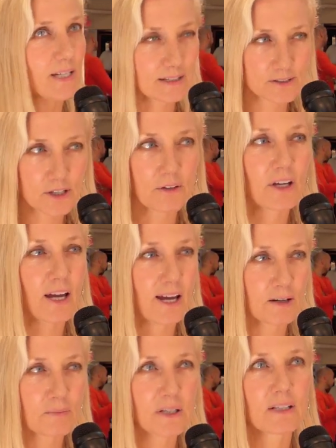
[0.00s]
that's
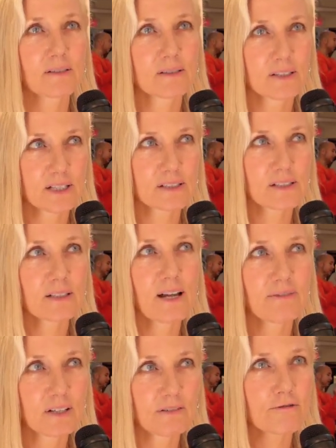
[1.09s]
okay, because this
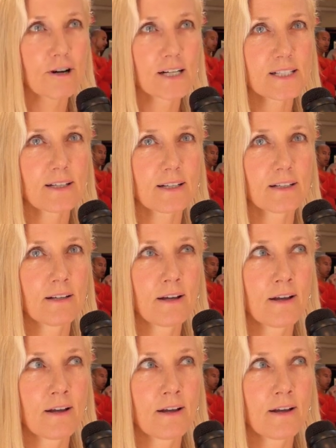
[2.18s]
level of writing